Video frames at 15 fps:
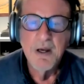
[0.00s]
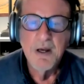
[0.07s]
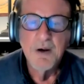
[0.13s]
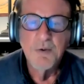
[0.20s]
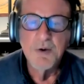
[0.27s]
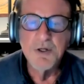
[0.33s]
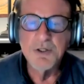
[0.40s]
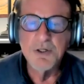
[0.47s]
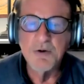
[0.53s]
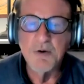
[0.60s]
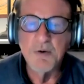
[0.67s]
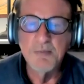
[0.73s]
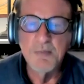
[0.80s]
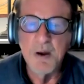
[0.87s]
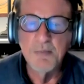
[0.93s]
We should
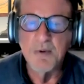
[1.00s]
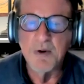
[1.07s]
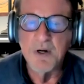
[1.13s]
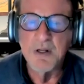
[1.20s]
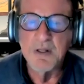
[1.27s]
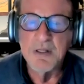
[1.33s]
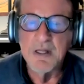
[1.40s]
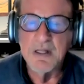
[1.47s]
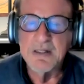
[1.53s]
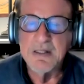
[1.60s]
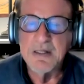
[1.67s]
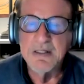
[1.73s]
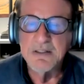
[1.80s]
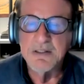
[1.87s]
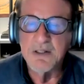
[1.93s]
remember that
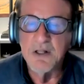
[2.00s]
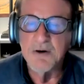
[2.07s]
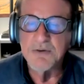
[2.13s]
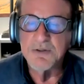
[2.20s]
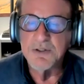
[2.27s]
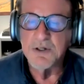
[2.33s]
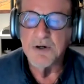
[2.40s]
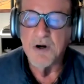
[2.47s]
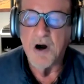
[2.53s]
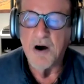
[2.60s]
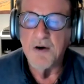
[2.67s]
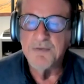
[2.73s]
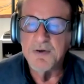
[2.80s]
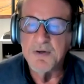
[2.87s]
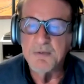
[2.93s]
these loans are
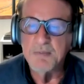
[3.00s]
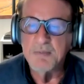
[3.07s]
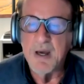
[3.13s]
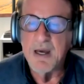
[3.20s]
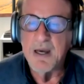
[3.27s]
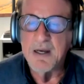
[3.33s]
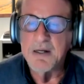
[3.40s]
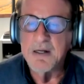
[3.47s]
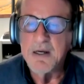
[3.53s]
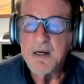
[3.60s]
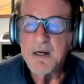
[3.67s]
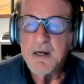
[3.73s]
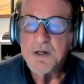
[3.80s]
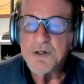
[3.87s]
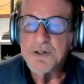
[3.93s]
often made
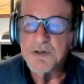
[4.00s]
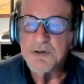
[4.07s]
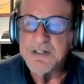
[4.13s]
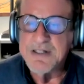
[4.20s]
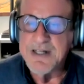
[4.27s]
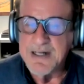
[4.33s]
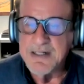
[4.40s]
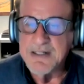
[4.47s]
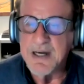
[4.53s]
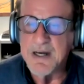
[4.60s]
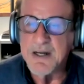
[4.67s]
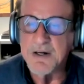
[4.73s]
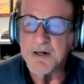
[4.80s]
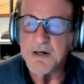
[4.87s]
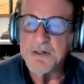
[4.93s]
to
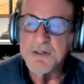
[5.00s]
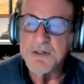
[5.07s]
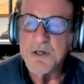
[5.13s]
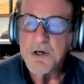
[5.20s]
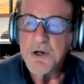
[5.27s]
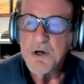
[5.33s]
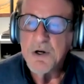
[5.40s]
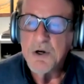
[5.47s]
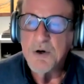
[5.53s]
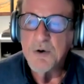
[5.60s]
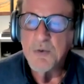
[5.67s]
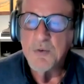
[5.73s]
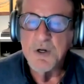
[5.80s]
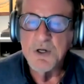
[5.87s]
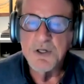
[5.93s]
dictators who
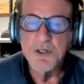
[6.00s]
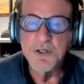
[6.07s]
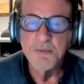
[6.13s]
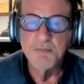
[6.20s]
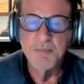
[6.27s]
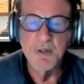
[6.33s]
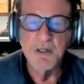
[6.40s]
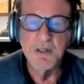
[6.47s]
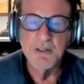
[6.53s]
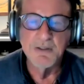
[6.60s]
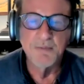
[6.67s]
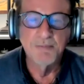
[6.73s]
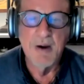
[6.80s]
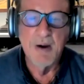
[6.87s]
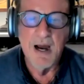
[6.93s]
wish to build a
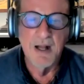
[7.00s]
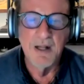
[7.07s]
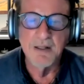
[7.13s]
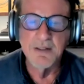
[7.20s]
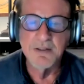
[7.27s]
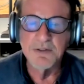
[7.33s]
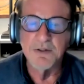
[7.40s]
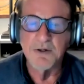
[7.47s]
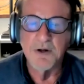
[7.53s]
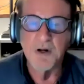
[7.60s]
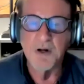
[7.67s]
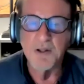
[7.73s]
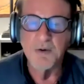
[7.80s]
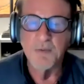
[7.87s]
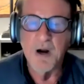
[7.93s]
palace or
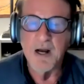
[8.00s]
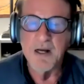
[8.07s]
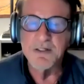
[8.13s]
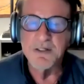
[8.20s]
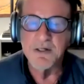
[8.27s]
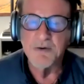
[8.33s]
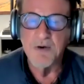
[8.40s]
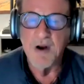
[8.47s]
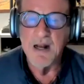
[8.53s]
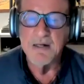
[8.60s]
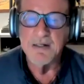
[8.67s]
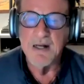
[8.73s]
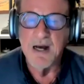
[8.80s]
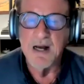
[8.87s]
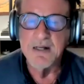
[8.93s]
otherwise
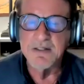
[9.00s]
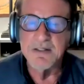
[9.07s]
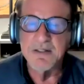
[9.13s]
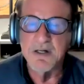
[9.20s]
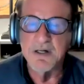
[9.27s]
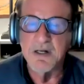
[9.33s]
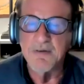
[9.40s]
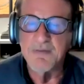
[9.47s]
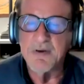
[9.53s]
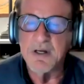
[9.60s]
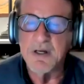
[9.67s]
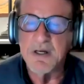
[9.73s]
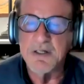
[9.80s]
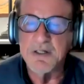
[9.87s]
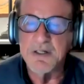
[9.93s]
aggrandize their living
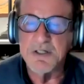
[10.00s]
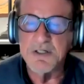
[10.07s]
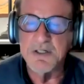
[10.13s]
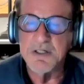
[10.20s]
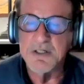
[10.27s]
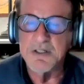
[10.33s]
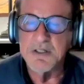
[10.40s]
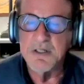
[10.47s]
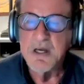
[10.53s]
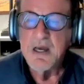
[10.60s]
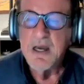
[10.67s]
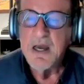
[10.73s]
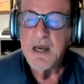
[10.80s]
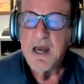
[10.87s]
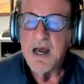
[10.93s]
conditions
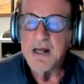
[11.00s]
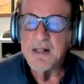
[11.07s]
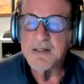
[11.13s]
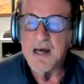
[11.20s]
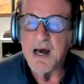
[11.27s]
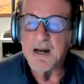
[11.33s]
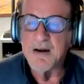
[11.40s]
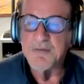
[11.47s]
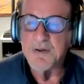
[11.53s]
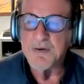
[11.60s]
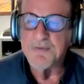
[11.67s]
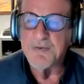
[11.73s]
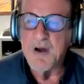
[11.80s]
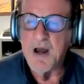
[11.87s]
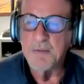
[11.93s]
and that of their
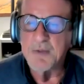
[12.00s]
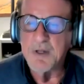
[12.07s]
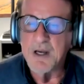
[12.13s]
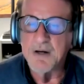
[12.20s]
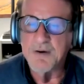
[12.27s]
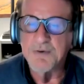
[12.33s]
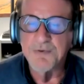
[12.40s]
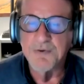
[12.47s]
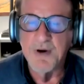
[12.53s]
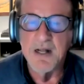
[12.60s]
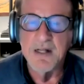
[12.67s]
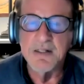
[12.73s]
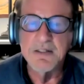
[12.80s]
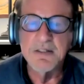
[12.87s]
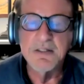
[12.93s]
family and
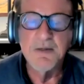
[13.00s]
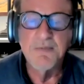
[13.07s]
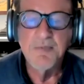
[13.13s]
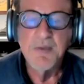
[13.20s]
friends.